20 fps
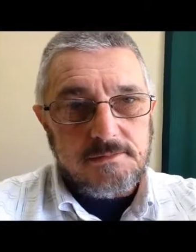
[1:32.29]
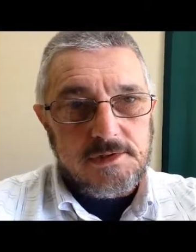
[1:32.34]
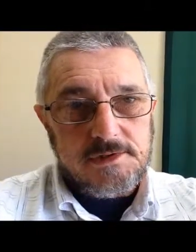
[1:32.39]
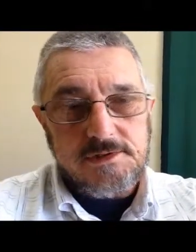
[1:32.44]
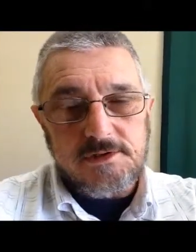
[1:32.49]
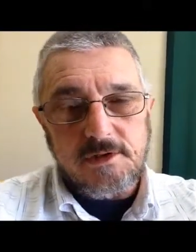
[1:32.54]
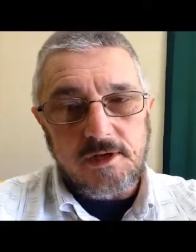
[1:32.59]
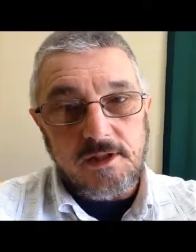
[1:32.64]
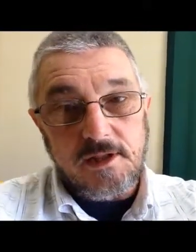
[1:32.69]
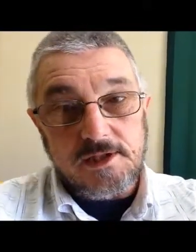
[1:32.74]

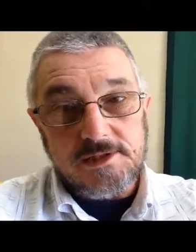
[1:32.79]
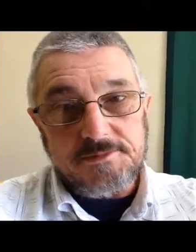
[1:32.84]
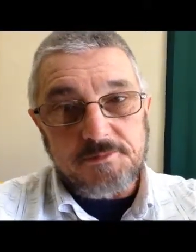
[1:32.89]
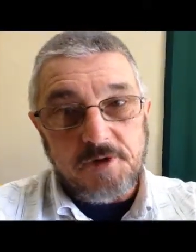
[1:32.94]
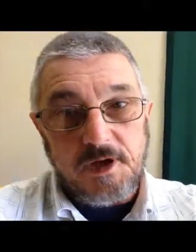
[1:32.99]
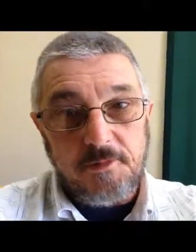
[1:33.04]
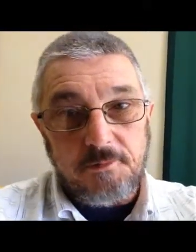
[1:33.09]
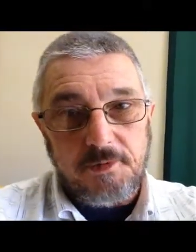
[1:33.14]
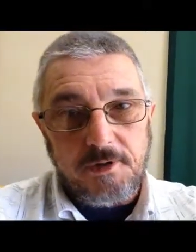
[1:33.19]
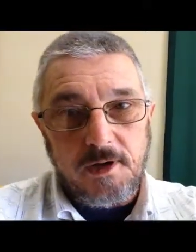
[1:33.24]
Certainly that's
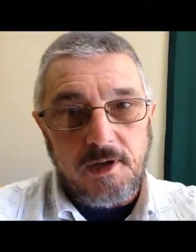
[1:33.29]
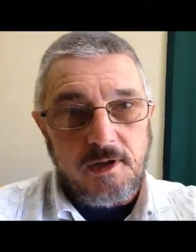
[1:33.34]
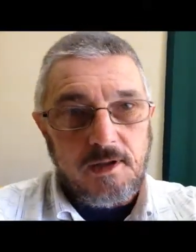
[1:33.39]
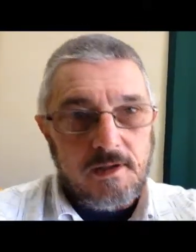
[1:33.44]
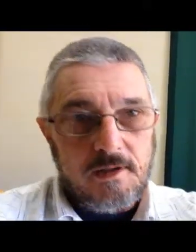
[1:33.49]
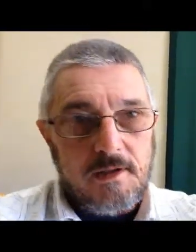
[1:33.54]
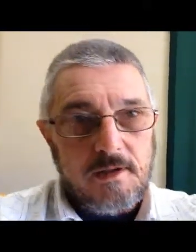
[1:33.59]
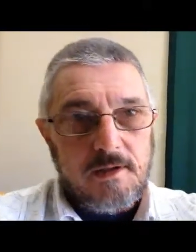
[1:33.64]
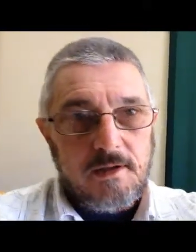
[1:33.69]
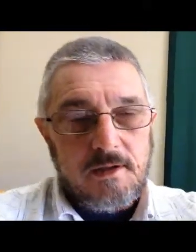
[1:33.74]
my prayer.
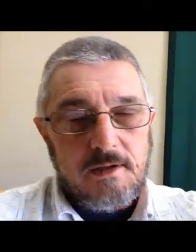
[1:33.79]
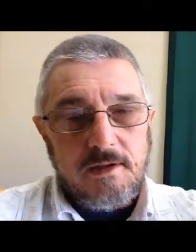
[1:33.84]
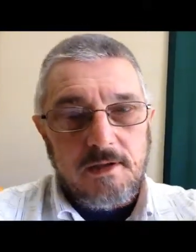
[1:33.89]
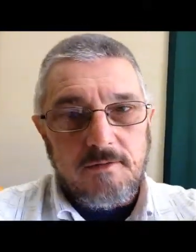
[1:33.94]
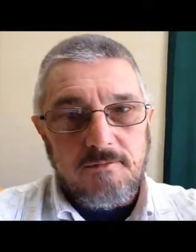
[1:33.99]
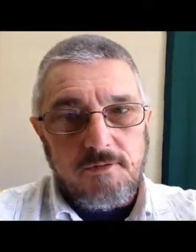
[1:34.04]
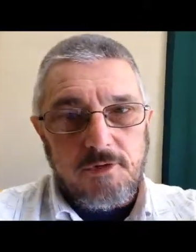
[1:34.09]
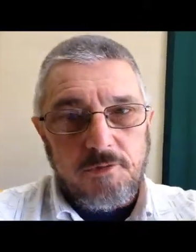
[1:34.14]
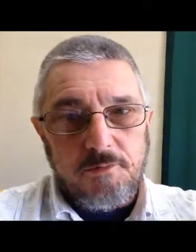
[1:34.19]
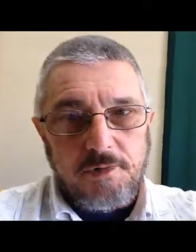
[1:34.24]

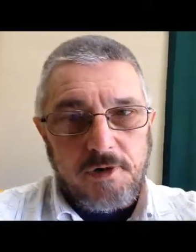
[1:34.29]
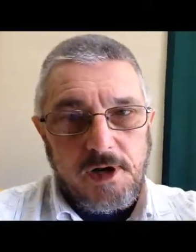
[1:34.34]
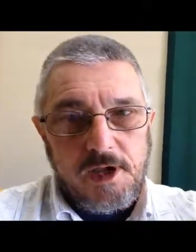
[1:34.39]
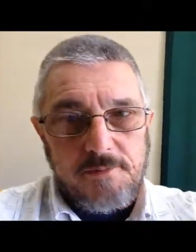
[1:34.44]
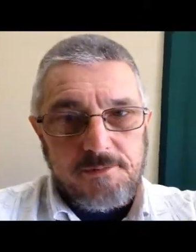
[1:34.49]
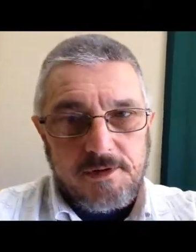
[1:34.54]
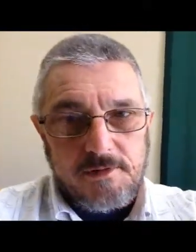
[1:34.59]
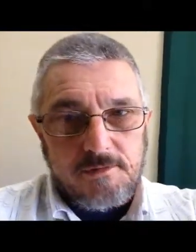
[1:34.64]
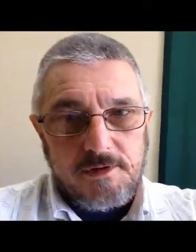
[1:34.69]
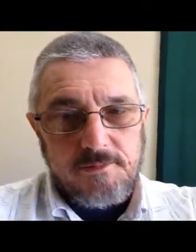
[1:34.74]
If you pray,
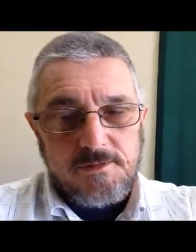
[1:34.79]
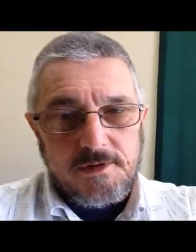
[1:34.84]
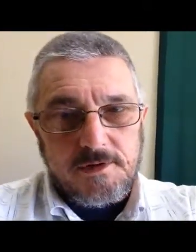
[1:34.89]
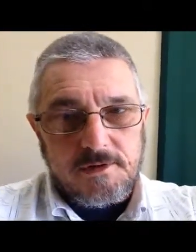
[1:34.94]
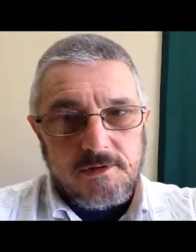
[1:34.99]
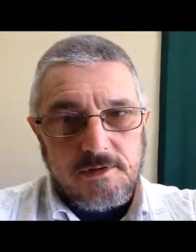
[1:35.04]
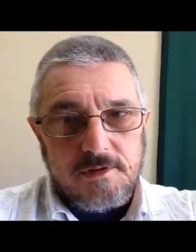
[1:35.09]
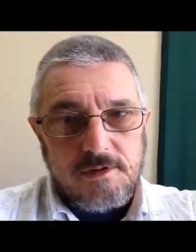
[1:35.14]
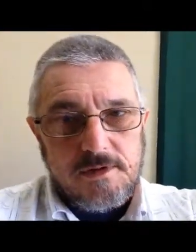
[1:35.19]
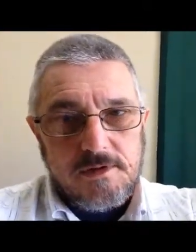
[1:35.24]
it probably
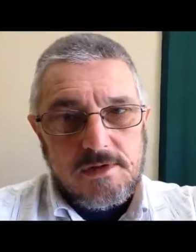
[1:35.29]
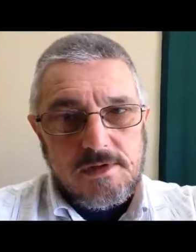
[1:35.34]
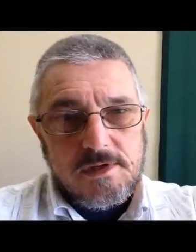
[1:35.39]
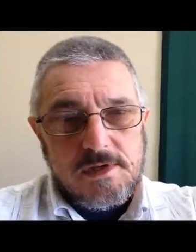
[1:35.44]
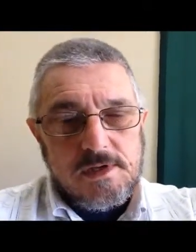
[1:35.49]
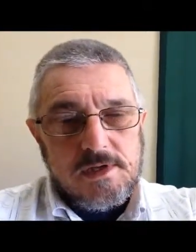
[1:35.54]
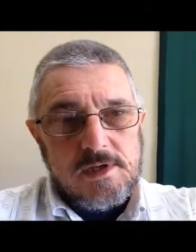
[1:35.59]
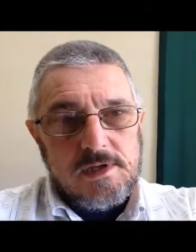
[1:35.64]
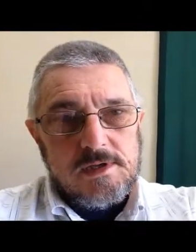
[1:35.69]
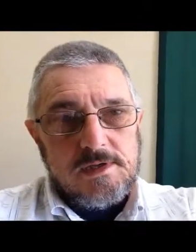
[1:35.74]
will.
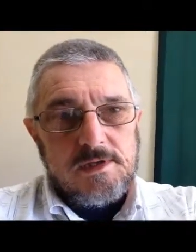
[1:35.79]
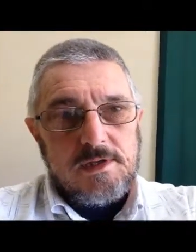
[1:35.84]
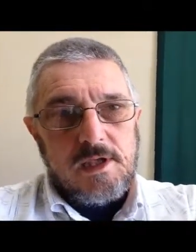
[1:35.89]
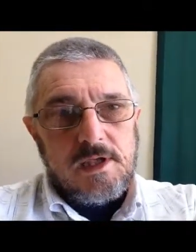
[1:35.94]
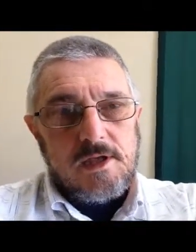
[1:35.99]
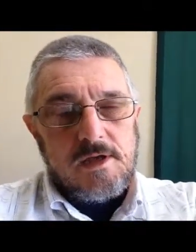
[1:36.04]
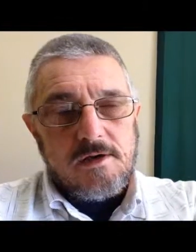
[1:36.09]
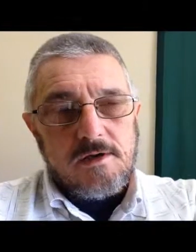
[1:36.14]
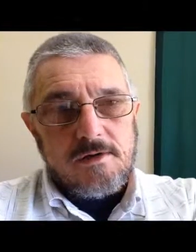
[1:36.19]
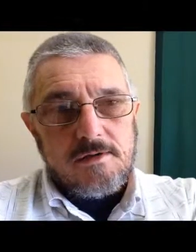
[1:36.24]

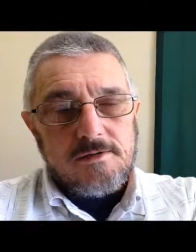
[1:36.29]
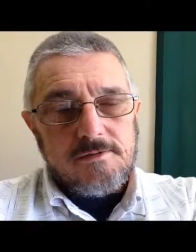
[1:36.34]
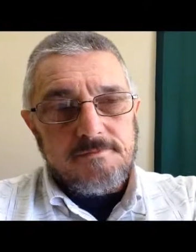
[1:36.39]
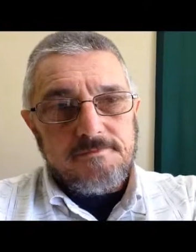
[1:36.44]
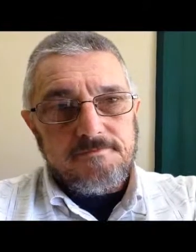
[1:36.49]
Now,